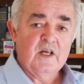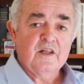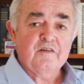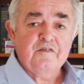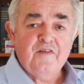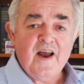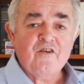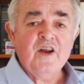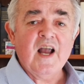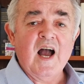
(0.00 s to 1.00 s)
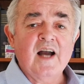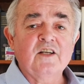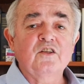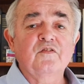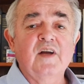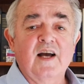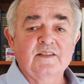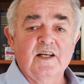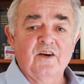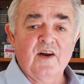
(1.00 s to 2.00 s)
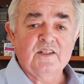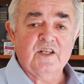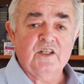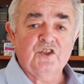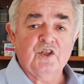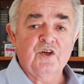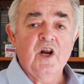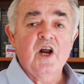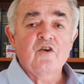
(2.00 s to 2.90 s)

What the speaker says: The very act of categorization